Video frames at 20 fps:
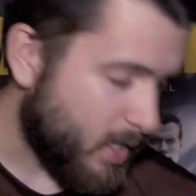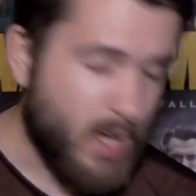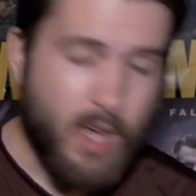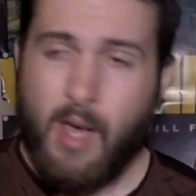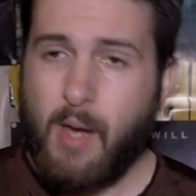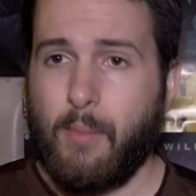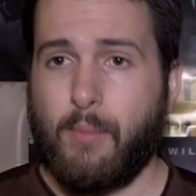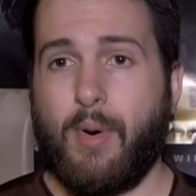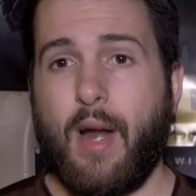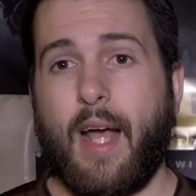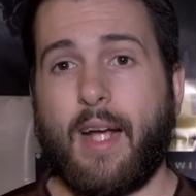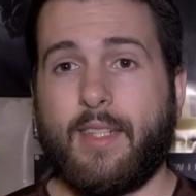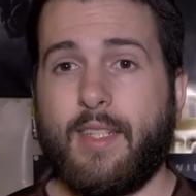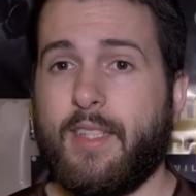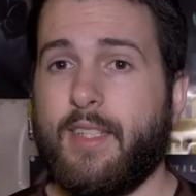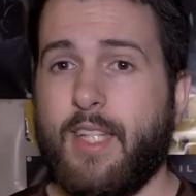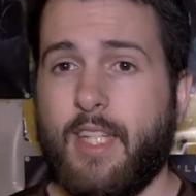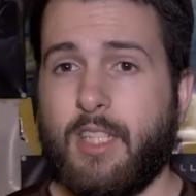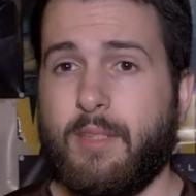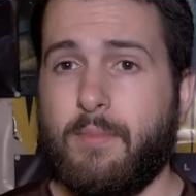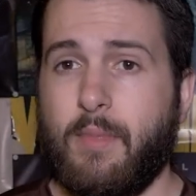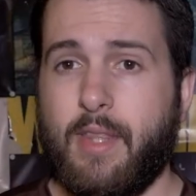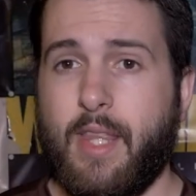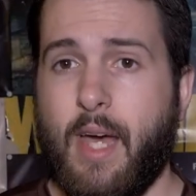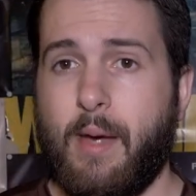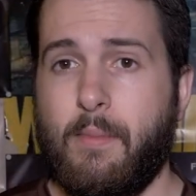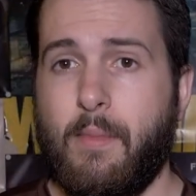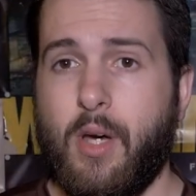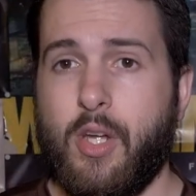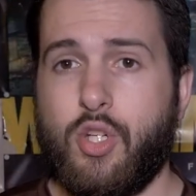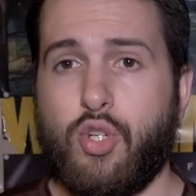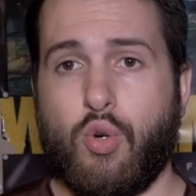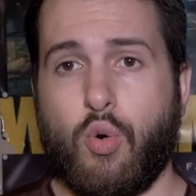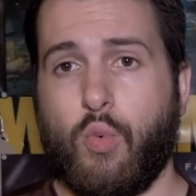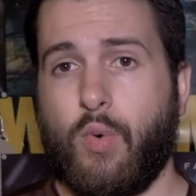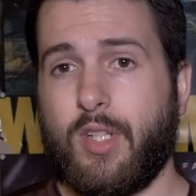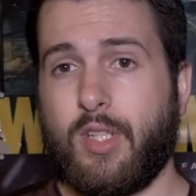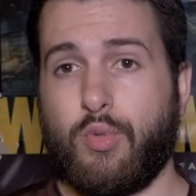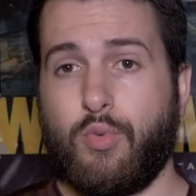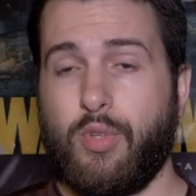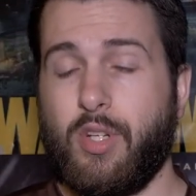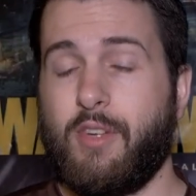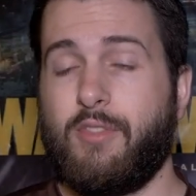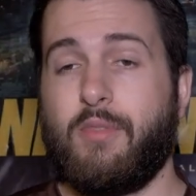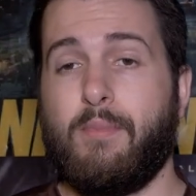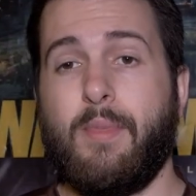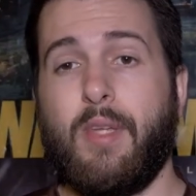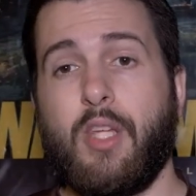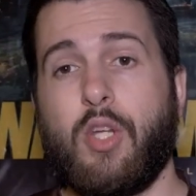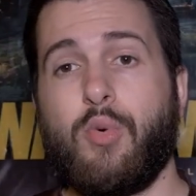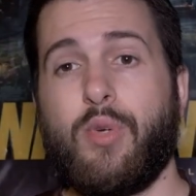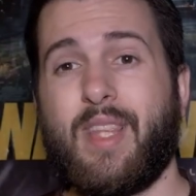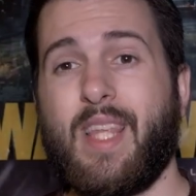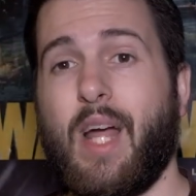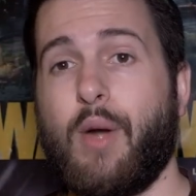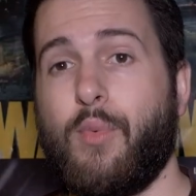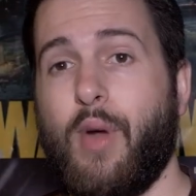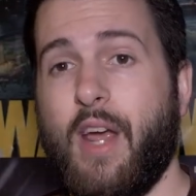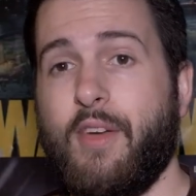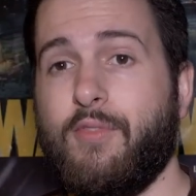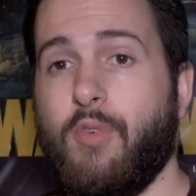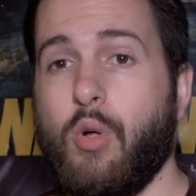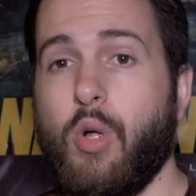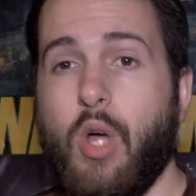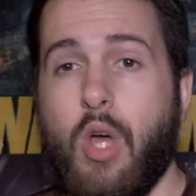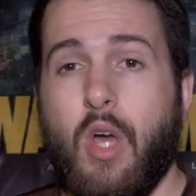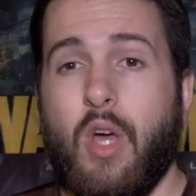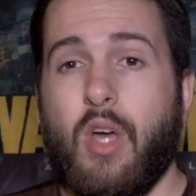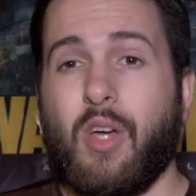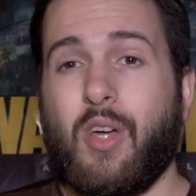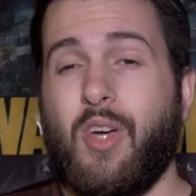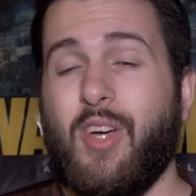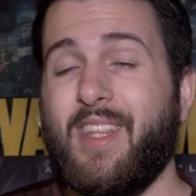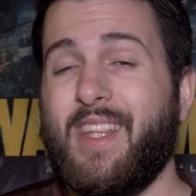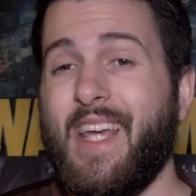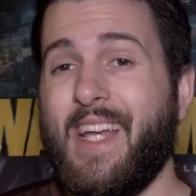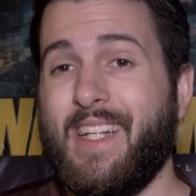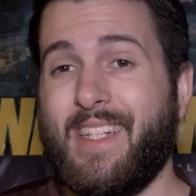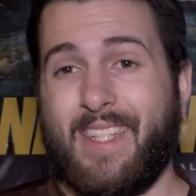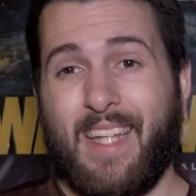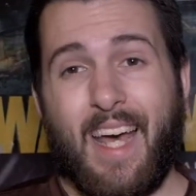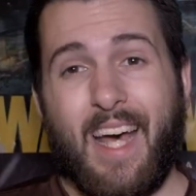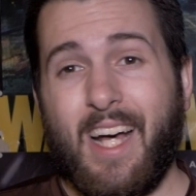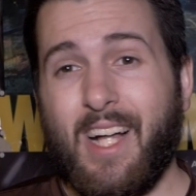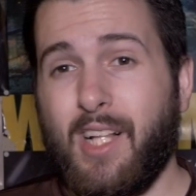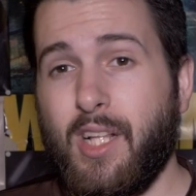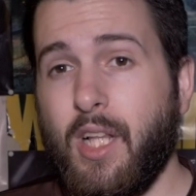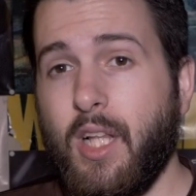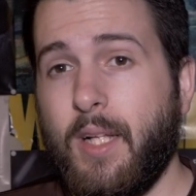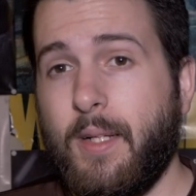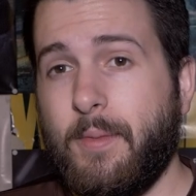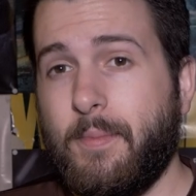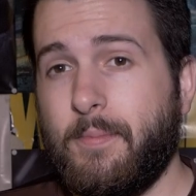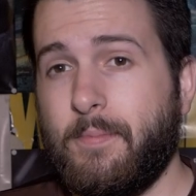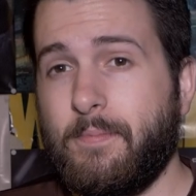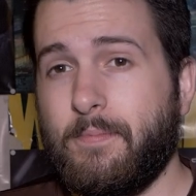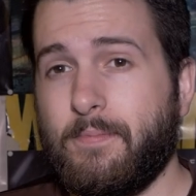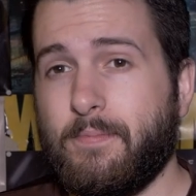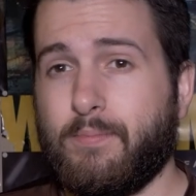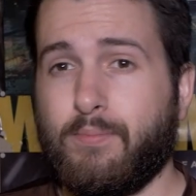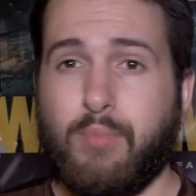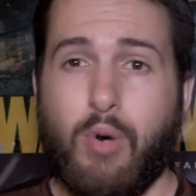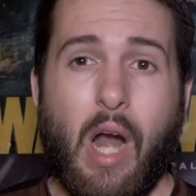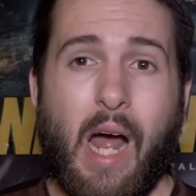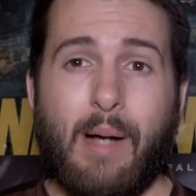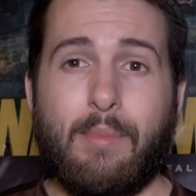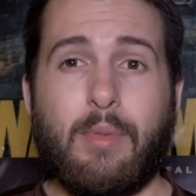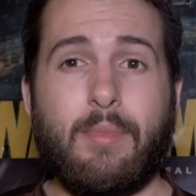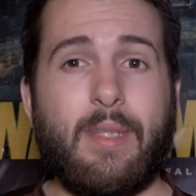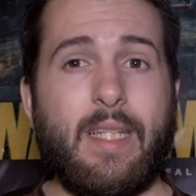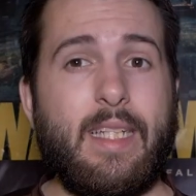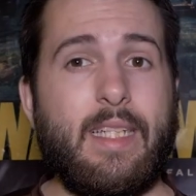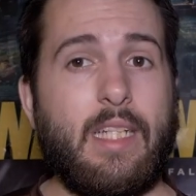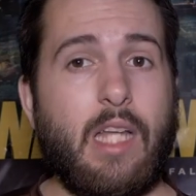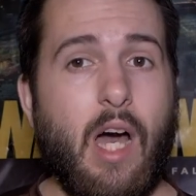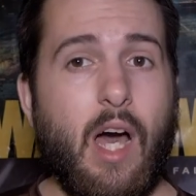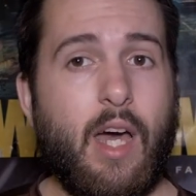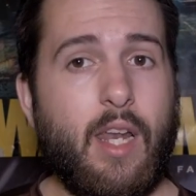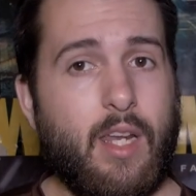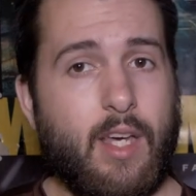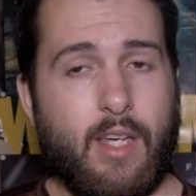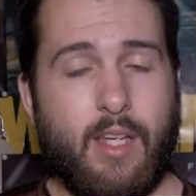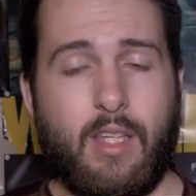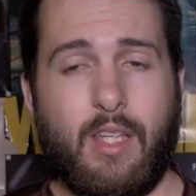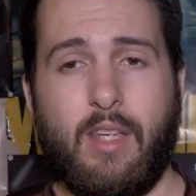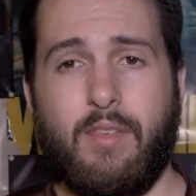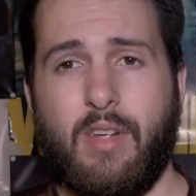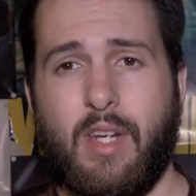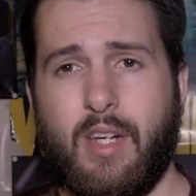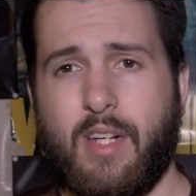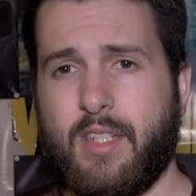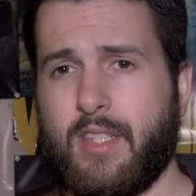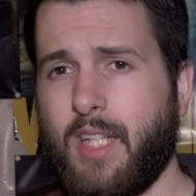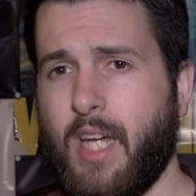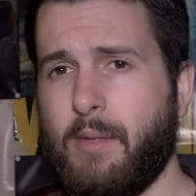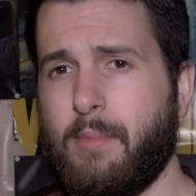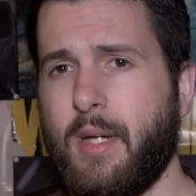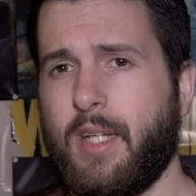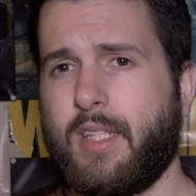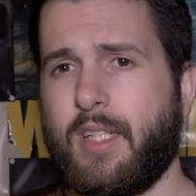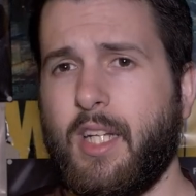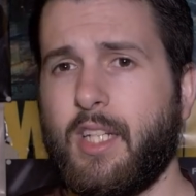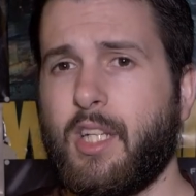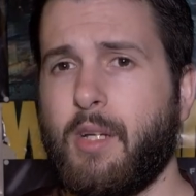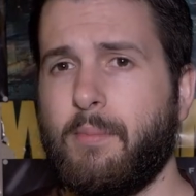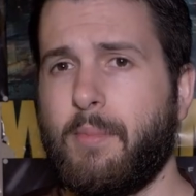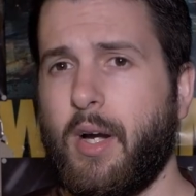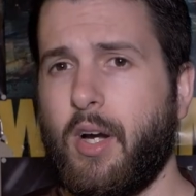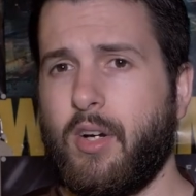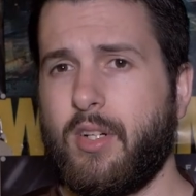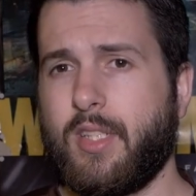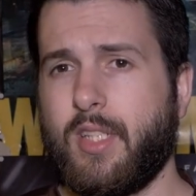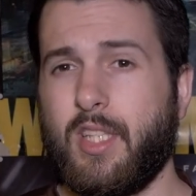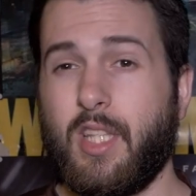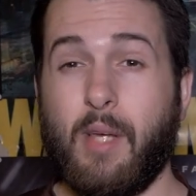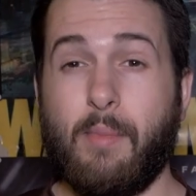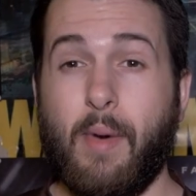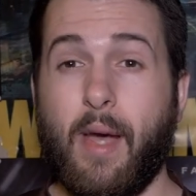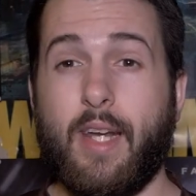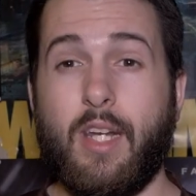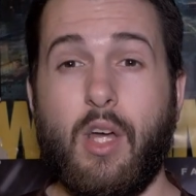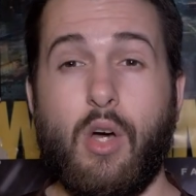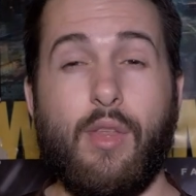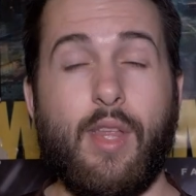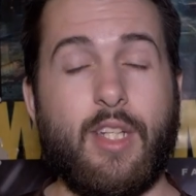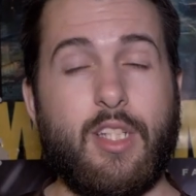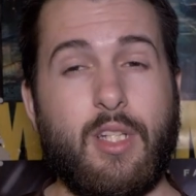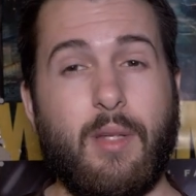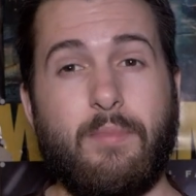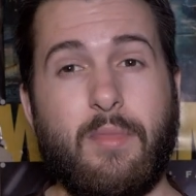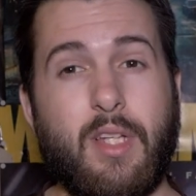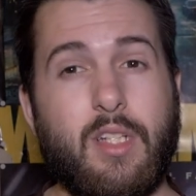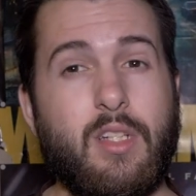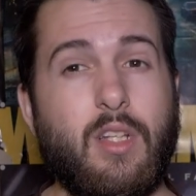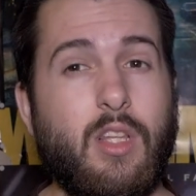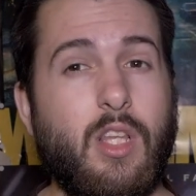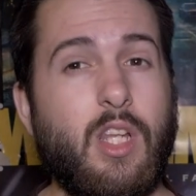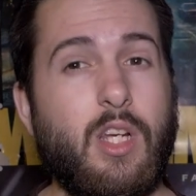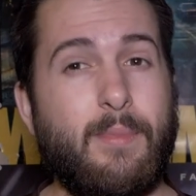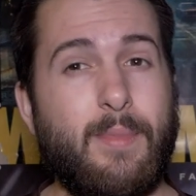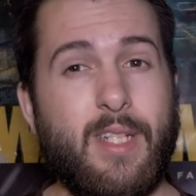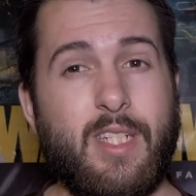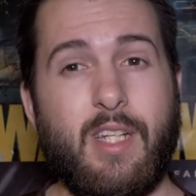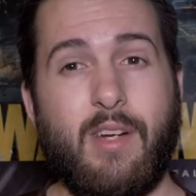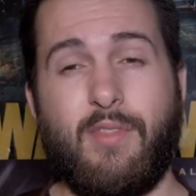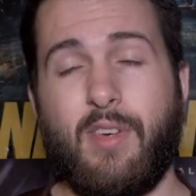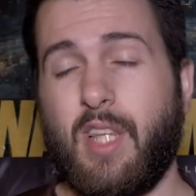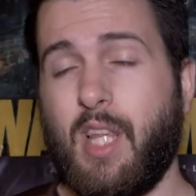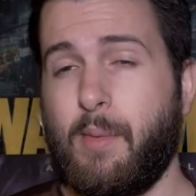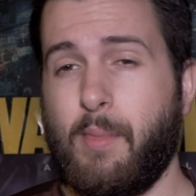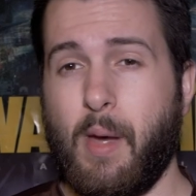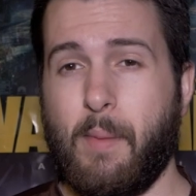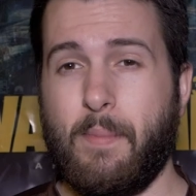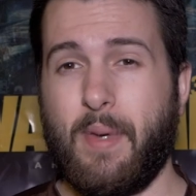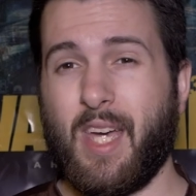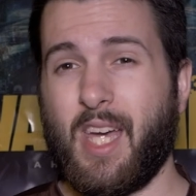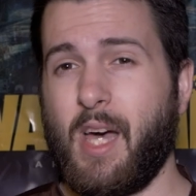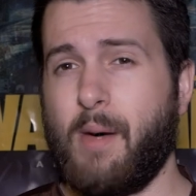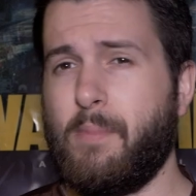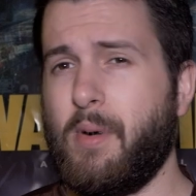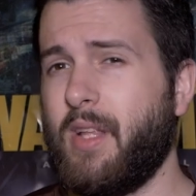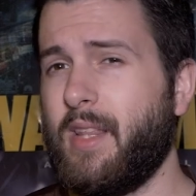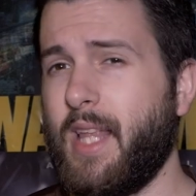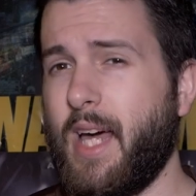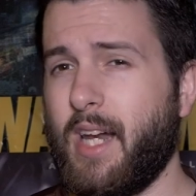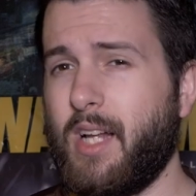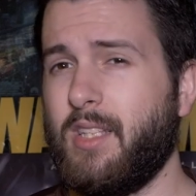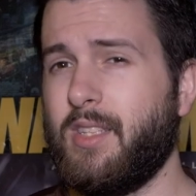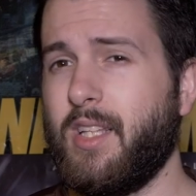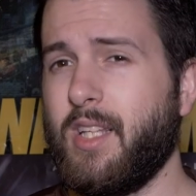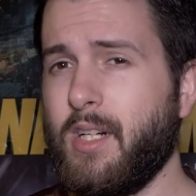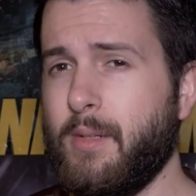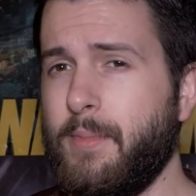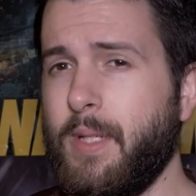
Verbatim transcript: practiced that, that much or wasn't really familiar with that rifle? Could they tell probably not. Uh, even in a side-by-side comparison, they might know that something's a little bit different. They might pick up on that a little bit.